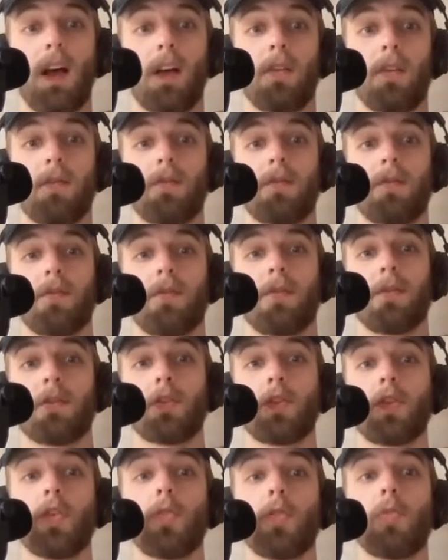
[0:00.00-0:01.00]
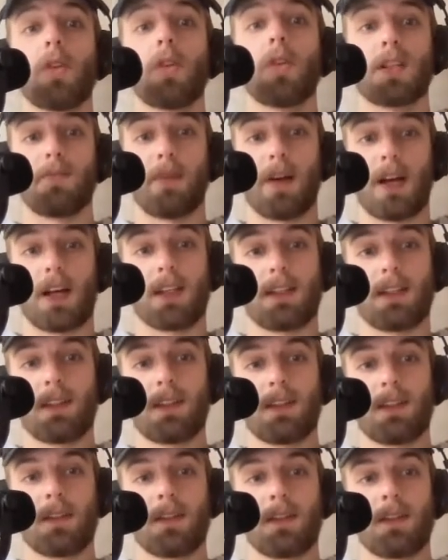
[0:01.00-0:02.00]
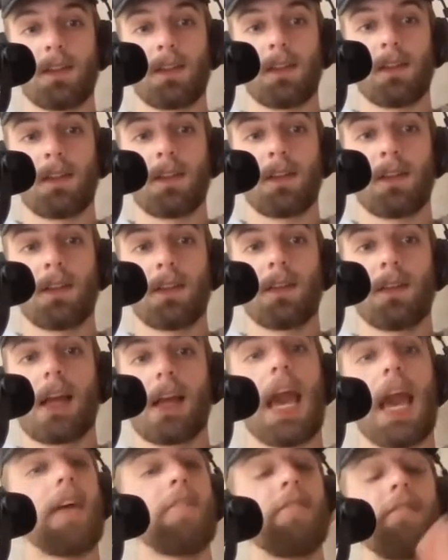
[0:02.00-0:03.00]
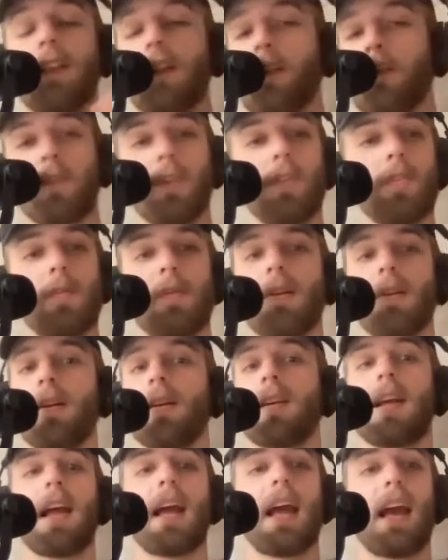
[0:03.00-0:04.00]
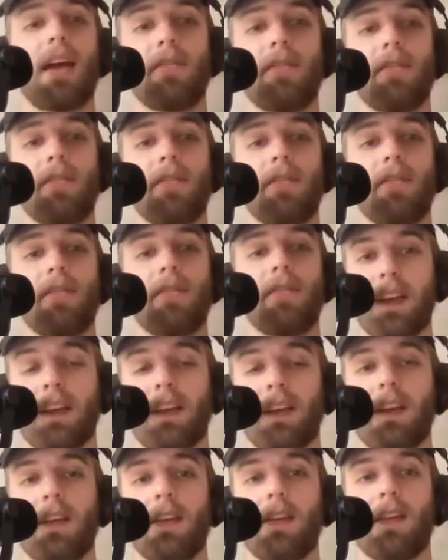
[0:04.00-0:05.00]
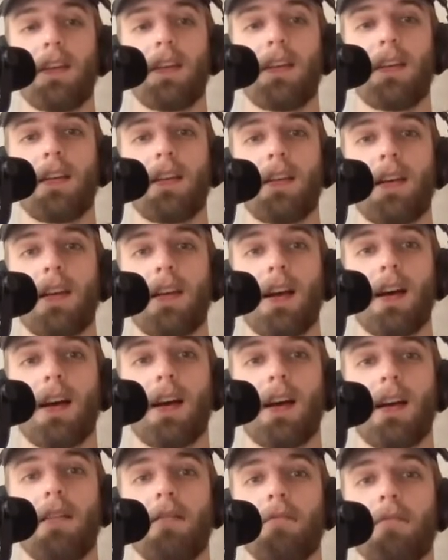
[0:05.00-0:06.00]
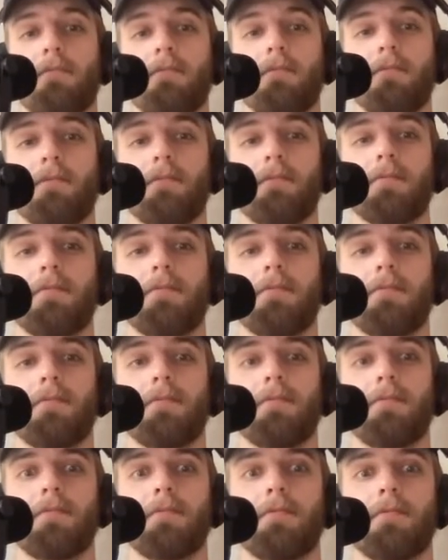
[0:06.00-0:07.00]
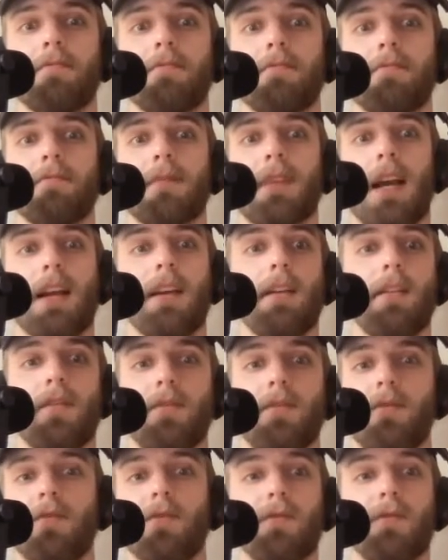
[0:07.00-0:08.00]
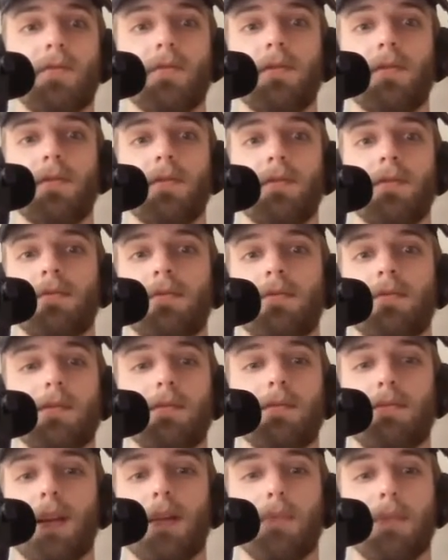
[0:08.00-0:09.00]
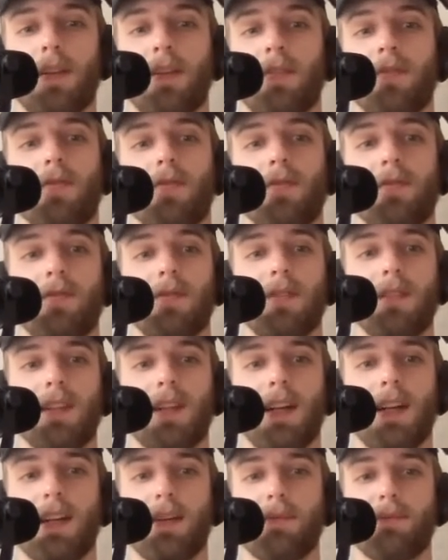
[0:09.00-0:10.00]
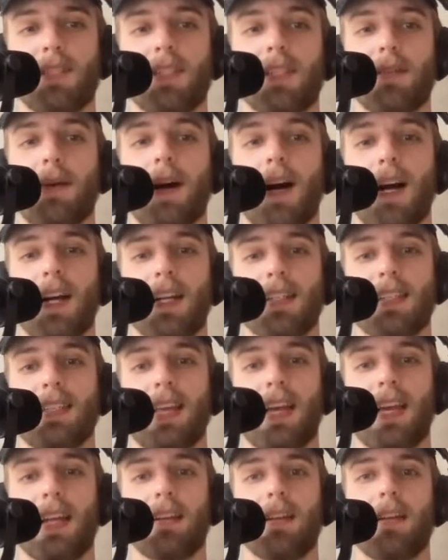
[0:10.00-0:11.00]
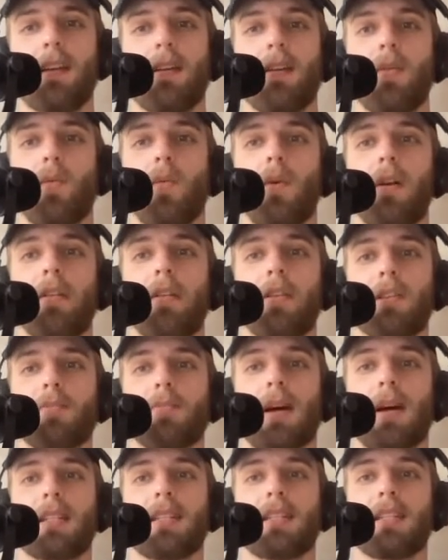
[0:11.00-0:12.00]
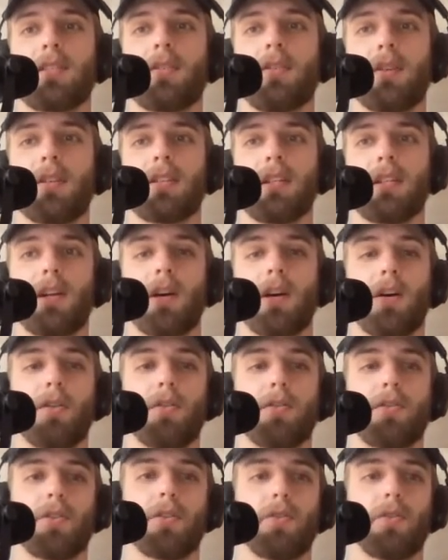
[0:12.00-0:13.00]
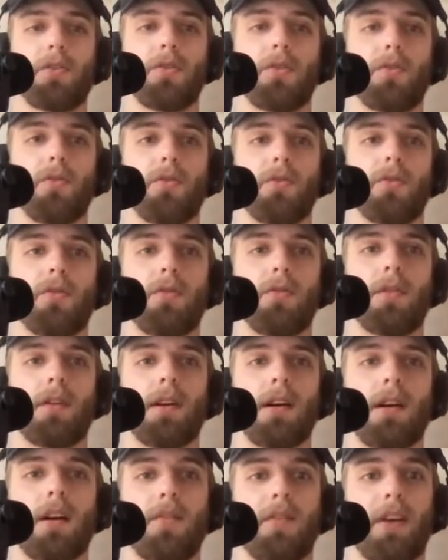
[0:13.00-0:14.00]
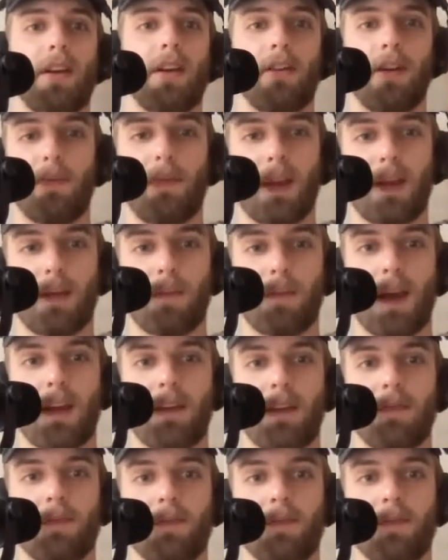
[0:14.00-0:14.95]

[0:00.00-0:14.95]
Spots. Two yeah. more spots. Heavily rumored, heavily um, kind of people have um, surmised that one of those spots is going to go to a veteran big man.